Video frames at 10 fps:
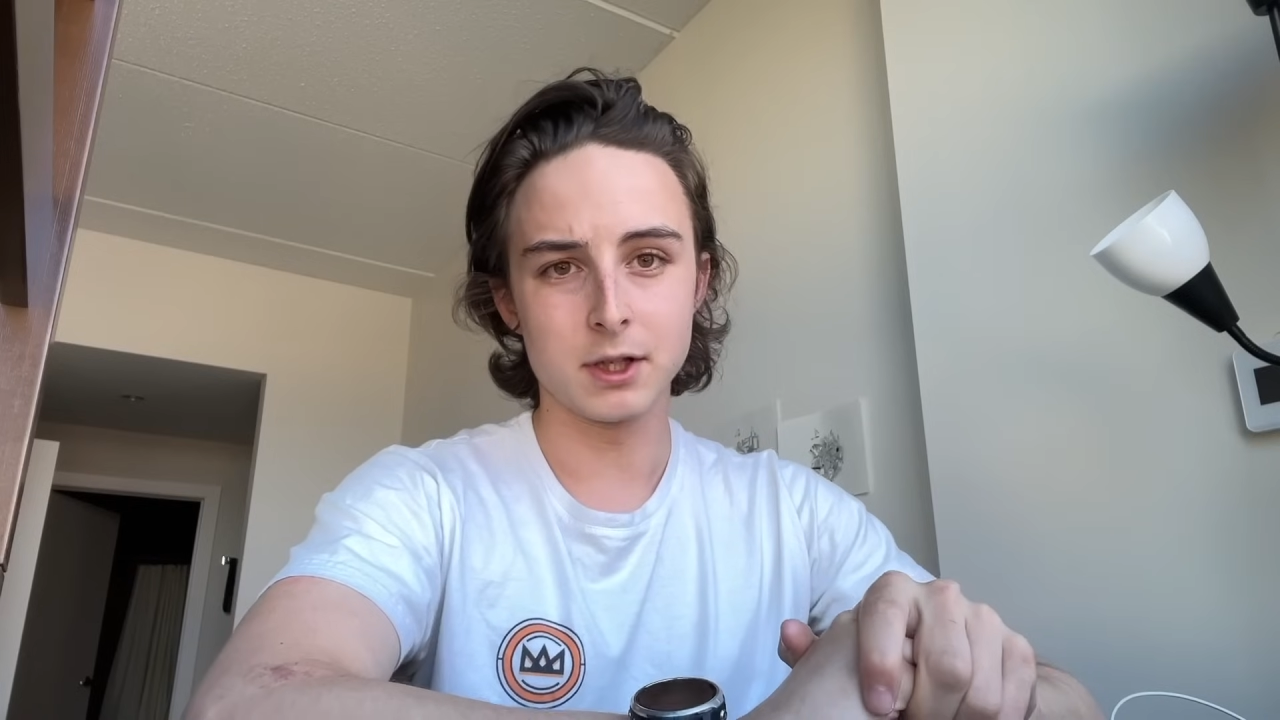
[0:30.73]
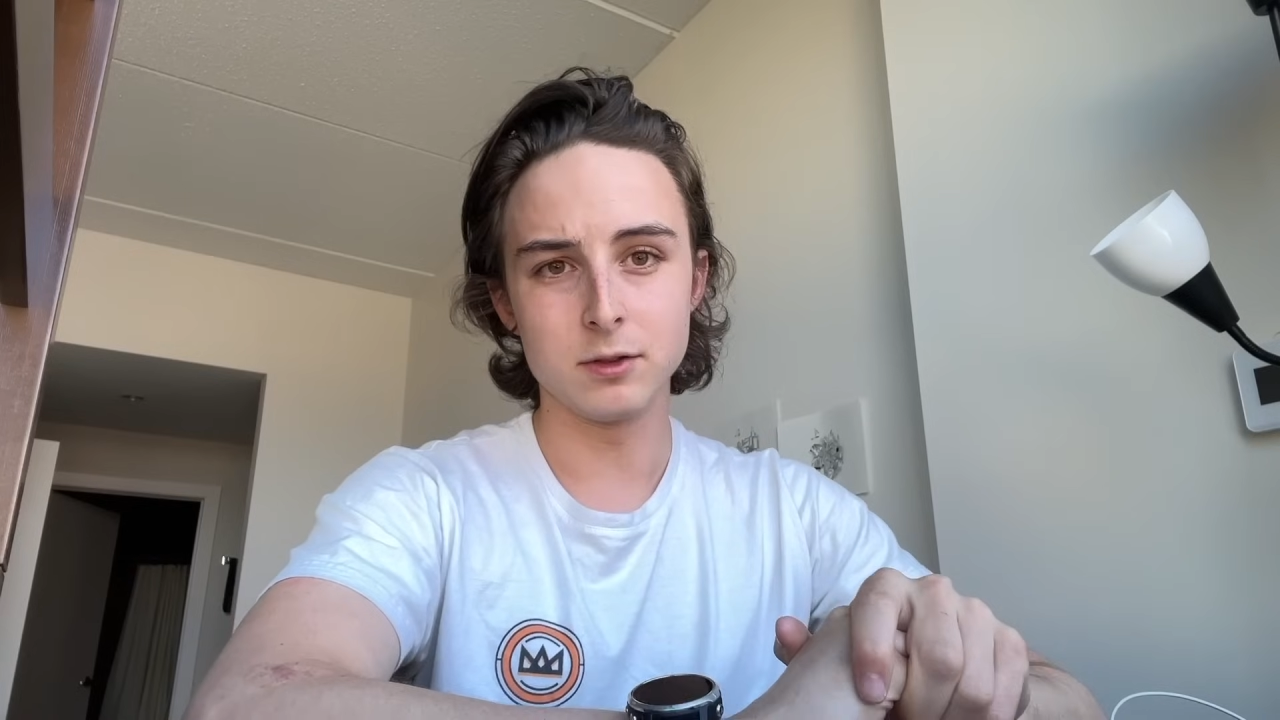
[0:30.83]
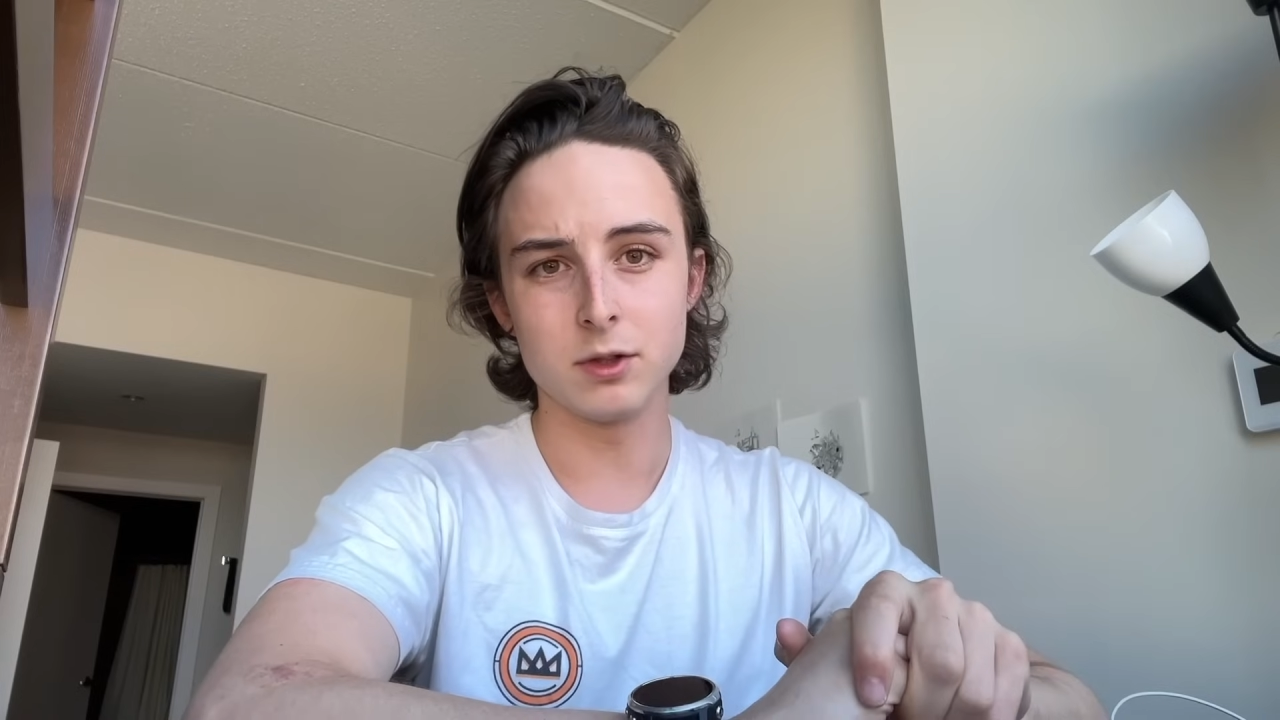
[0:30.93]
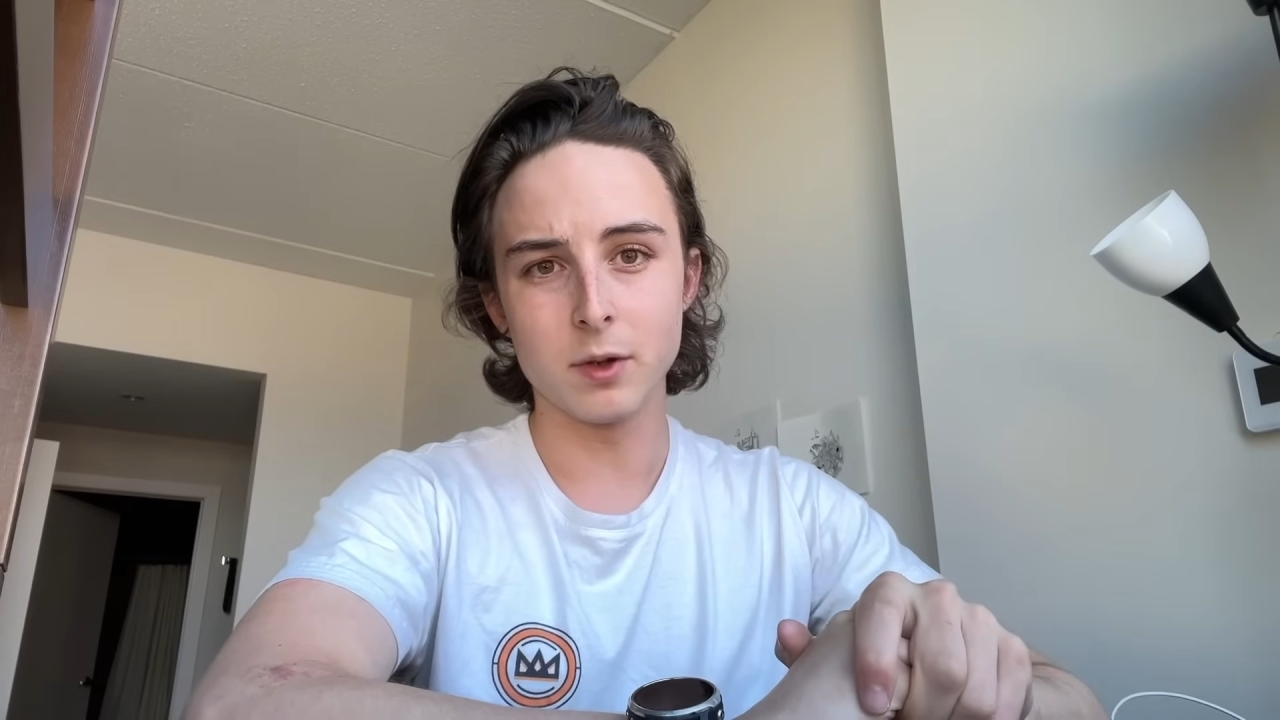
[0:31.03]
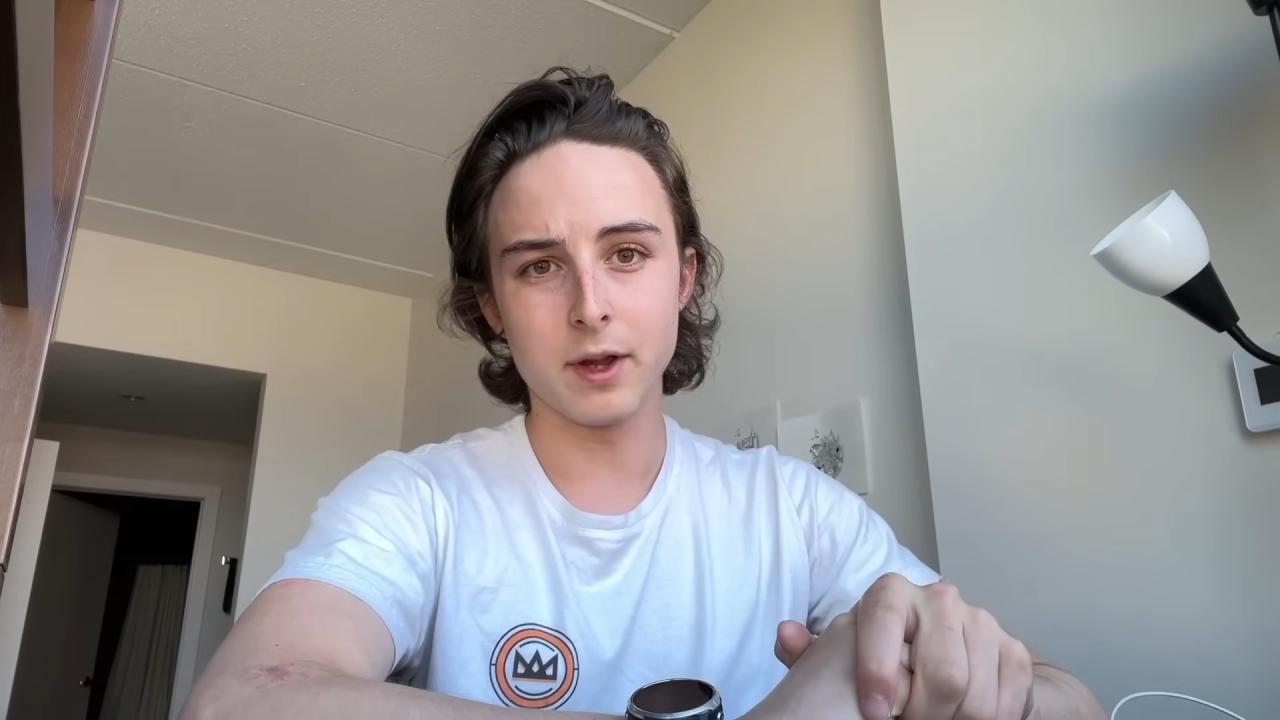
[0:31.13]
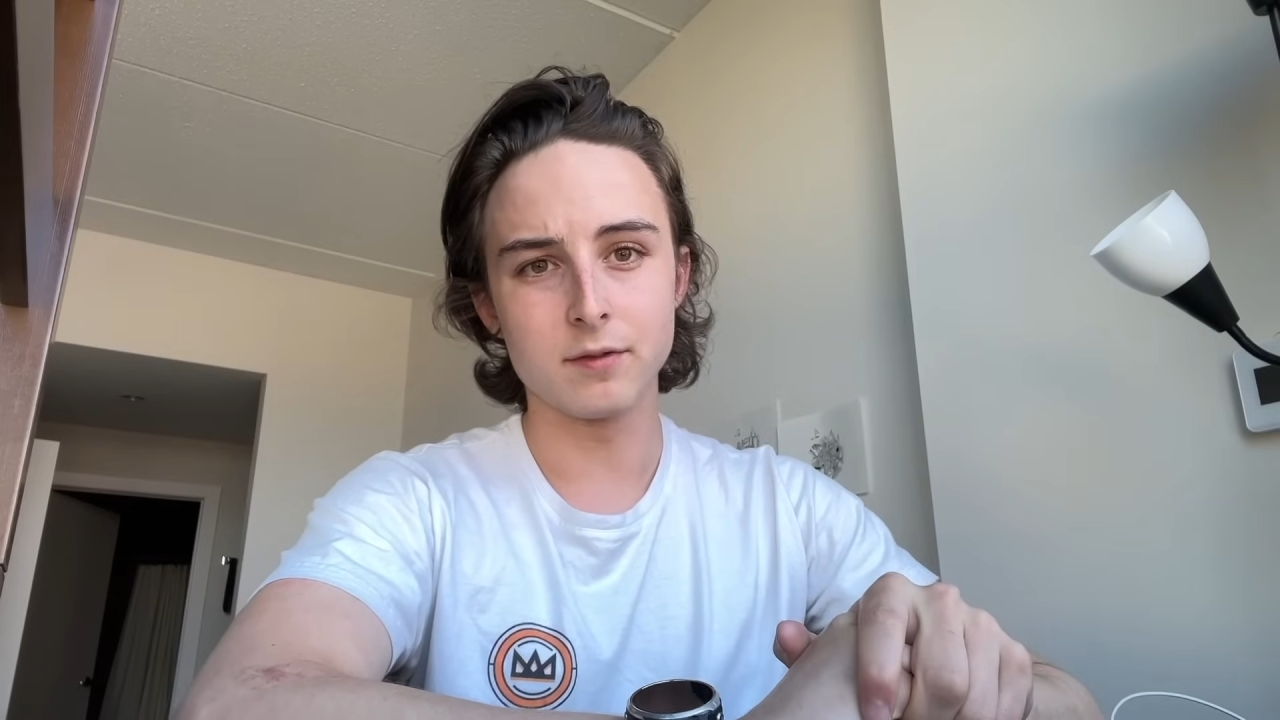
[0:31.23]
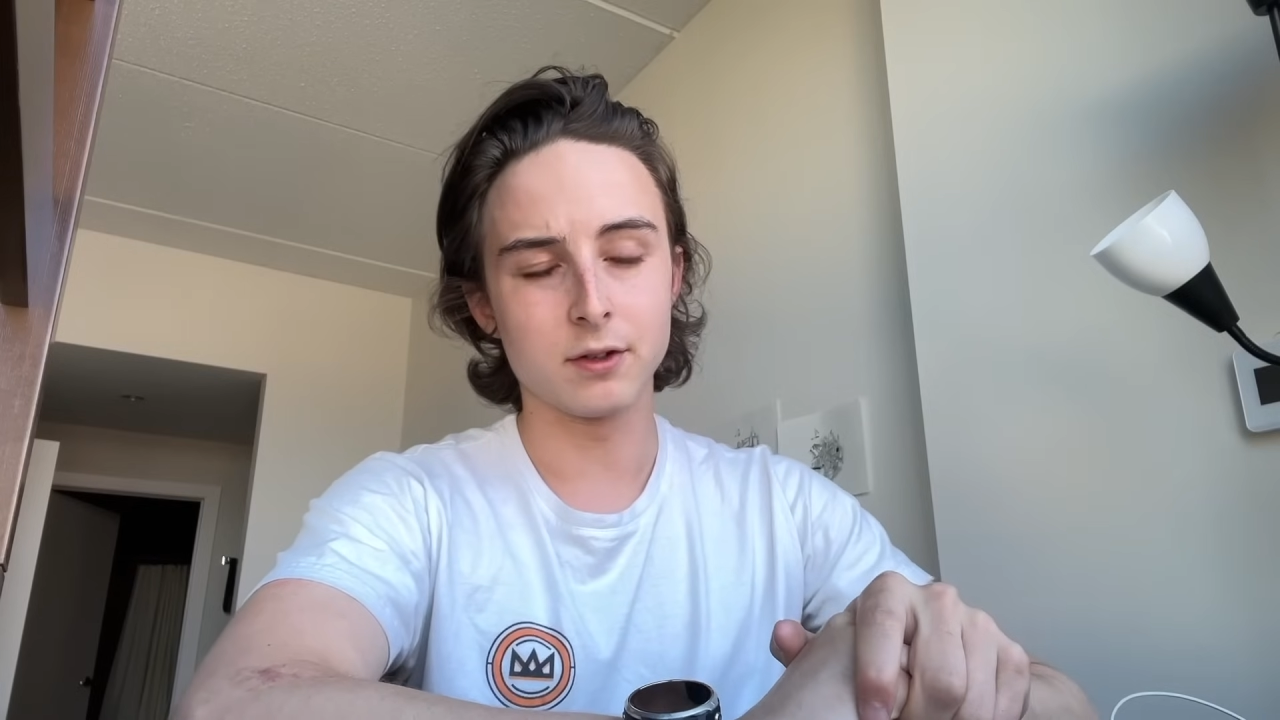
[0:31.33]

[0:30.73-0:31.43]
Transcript: and you know that